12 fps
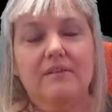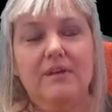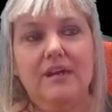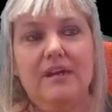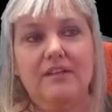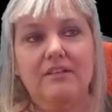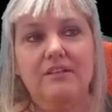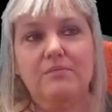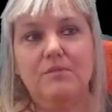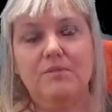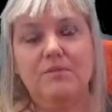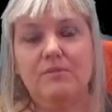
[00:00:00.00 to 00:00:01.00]
had a
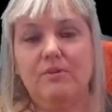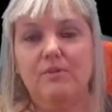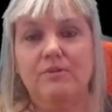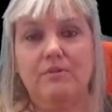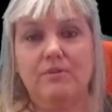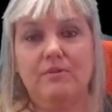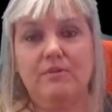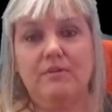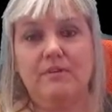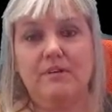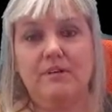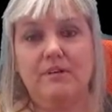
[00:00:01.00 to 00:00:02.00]
smooch around one
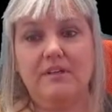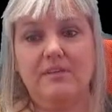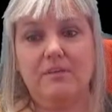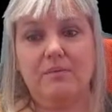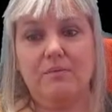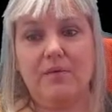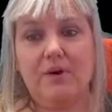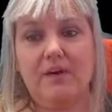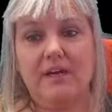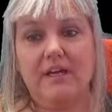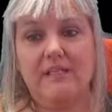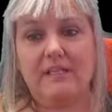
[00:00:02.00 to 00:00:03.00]

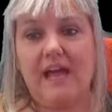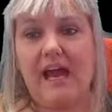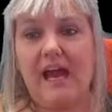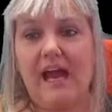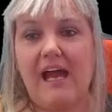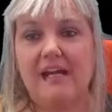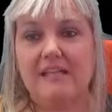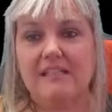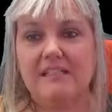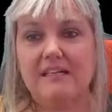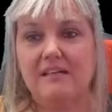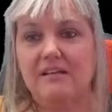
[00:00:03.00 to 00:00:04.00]
supermarket,
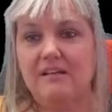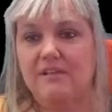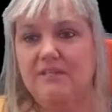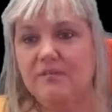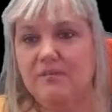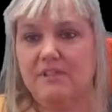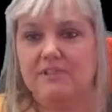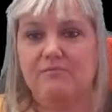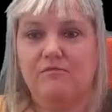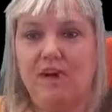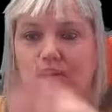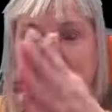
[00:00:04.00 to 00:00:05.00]
and if somebody's
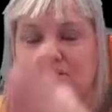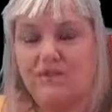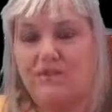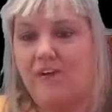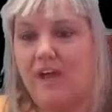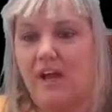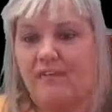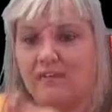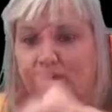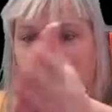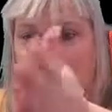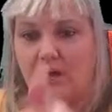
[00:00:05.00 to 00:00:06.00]
writing stuff, I have
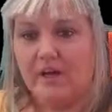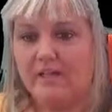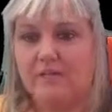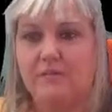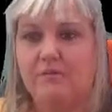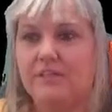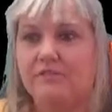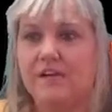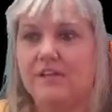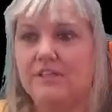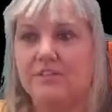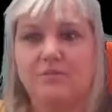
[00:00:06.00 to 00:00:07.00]
no idea what you're
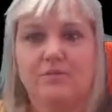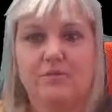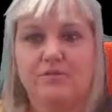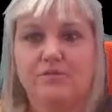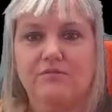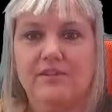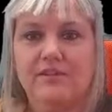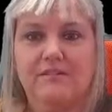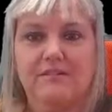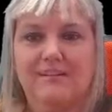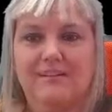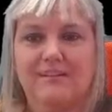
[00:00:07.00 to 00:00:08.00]
writing on one screen
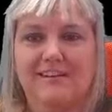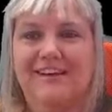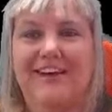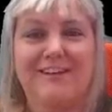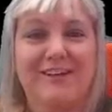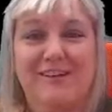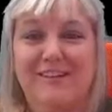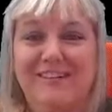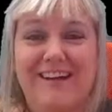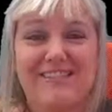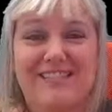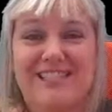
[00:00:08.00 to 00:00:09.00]
because I don't know
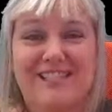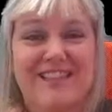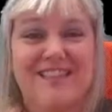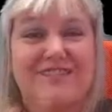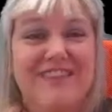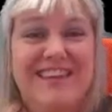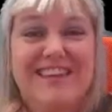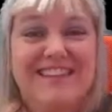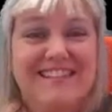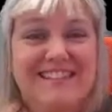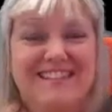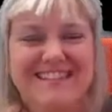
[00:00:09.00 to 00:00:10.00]
how to do
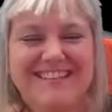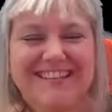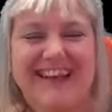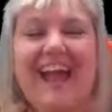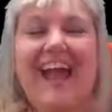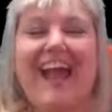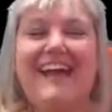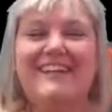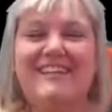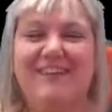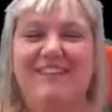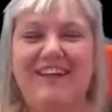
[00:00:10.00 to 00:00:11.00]
this.
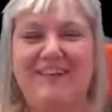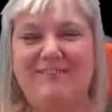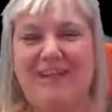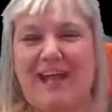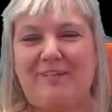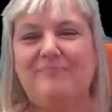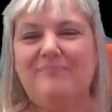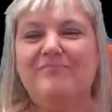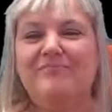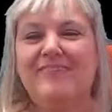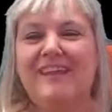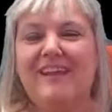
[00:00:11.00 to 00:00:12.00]
So anyway,
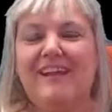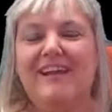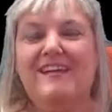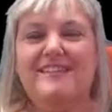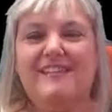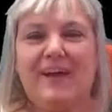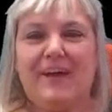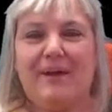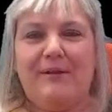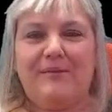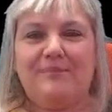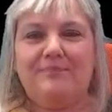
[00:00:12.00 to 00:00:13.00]

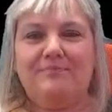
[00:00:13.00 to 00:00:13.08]
so